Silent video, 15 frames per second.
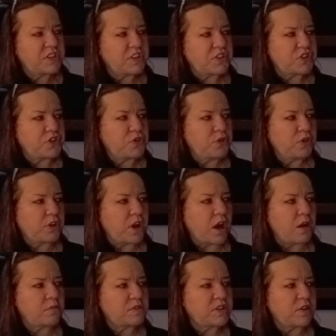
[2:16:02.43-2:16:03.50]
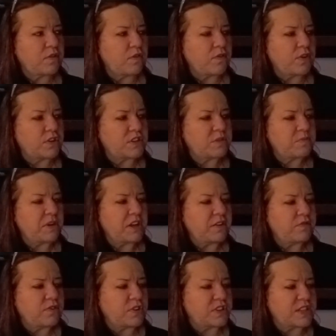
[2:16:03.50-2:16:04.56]
this Two of Cups in reverse mean
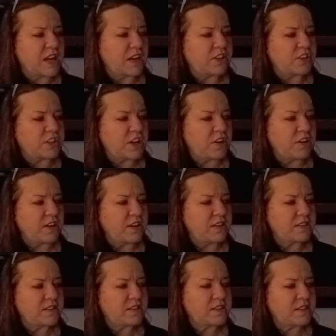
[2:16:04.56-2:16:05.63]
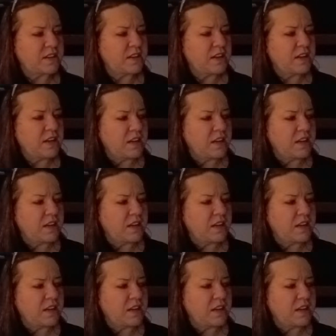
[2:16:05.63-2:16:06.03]
for Sagittarius